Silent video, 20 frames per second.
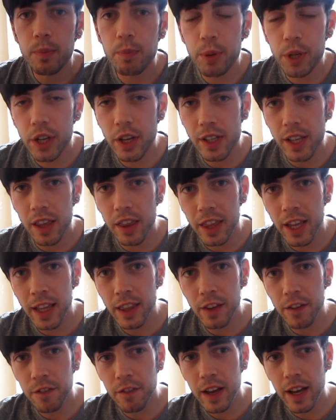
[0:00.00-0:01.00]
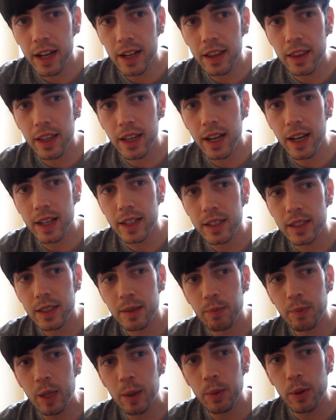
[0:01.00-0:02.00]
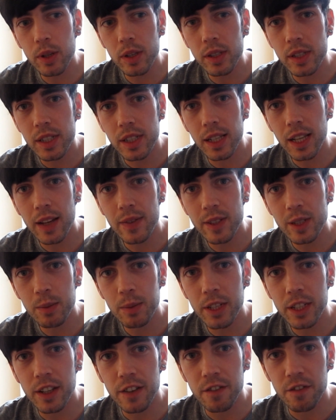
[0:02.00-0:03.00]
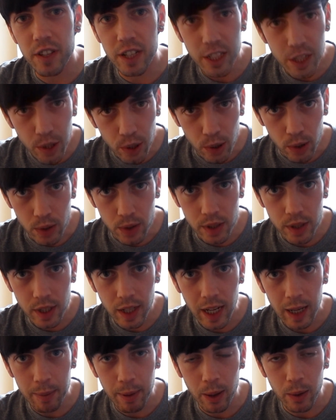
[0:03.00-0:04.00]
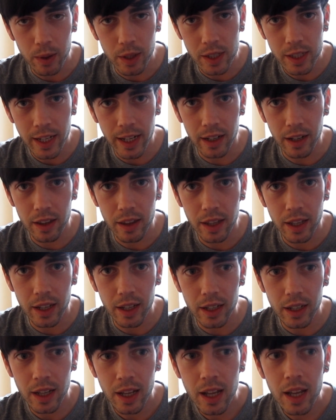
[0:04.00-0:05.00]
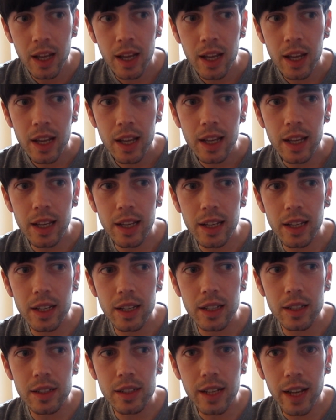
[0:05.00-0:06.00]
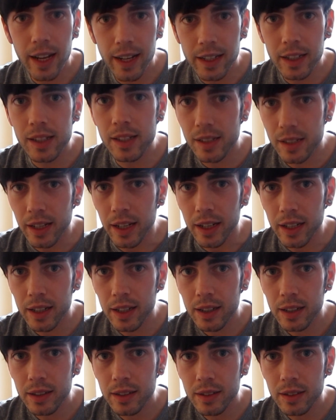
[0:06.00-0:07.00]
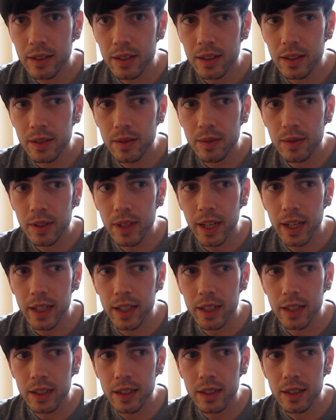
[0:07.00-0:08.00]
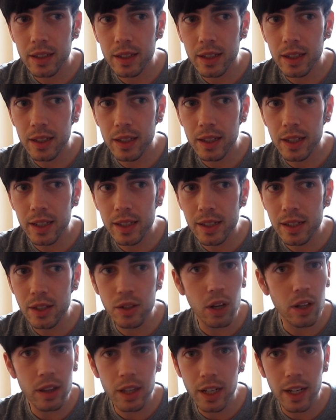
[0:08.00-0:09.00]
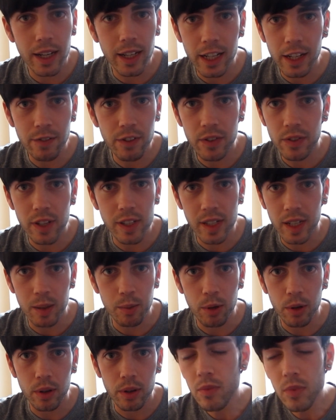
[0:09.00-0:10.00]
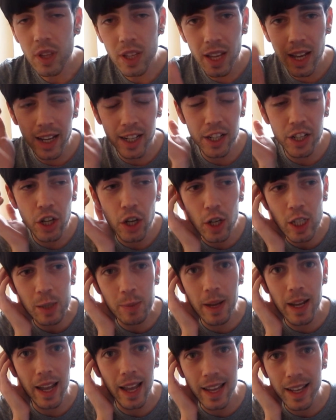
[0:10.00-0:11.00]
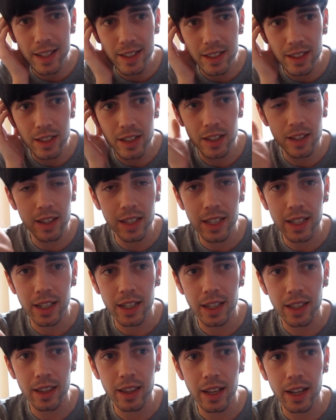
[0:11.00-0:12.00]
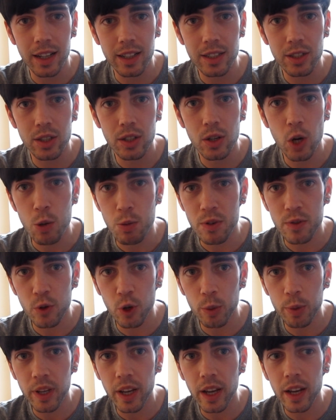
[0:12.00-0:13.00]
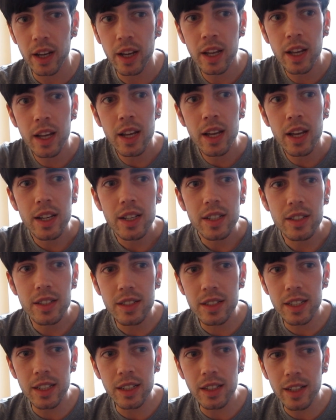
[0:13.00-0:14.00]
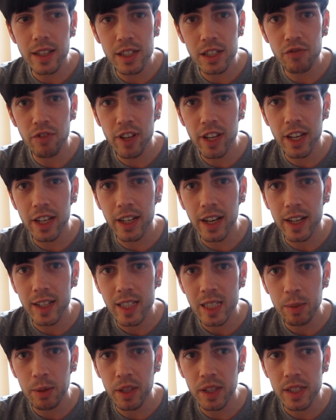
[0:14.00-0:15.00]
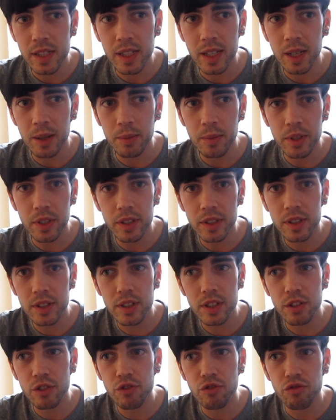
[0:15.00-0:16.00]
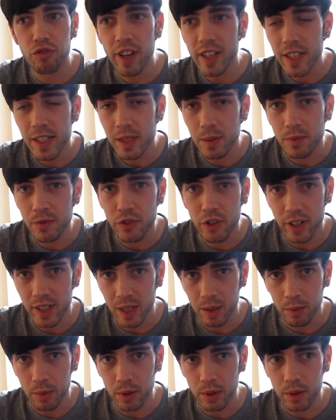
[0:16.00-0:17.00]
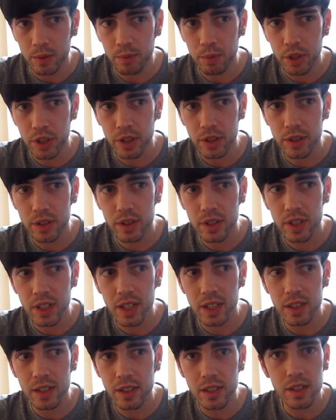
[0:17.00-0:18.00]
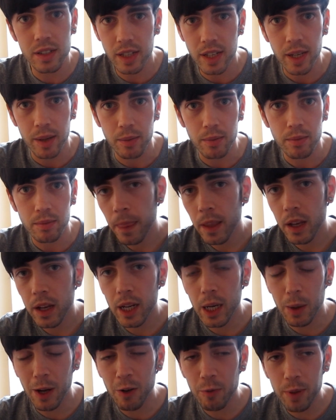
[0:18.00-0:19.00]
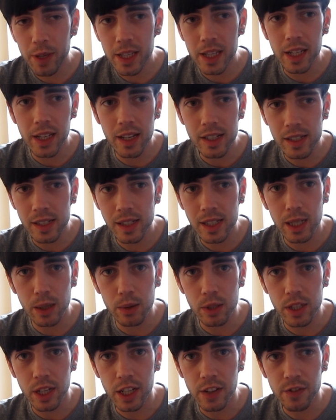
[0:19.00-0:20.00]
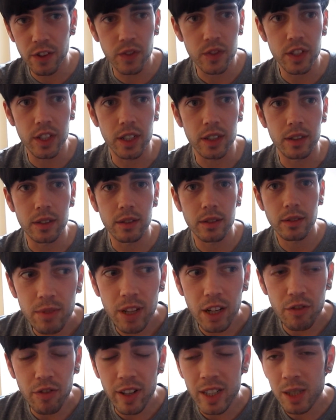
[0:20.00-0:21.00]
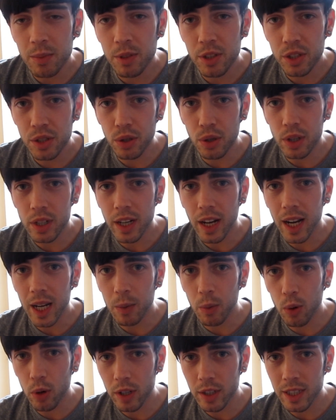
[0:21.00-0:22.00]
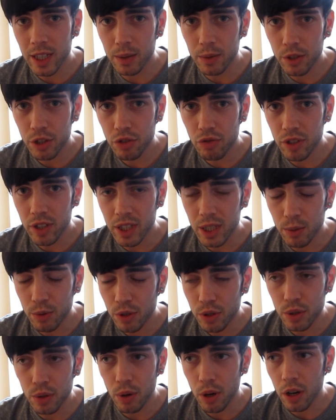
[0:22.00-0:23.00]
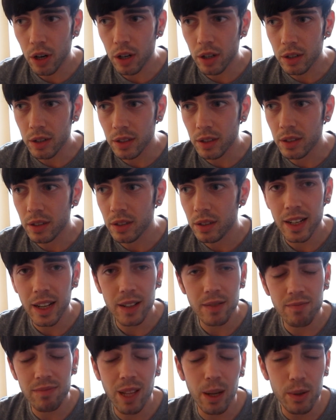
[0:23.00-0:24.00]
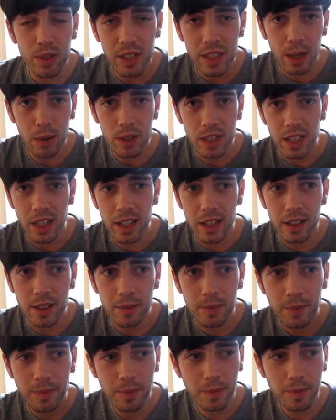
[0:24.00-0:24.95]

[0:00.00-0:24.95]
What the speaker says: Because I think the fact that people still have to make videos about this kind of thing is kind of sick. Like, it's not the 1950s anymore. And it hurts my head to think that homophobia still isn't recognised to be the same as racism, for example, because it's the same. Now, I've been gay since I was like 15. I randomly saw a guy walking down the street and he was so hot, and that was it, I was gay.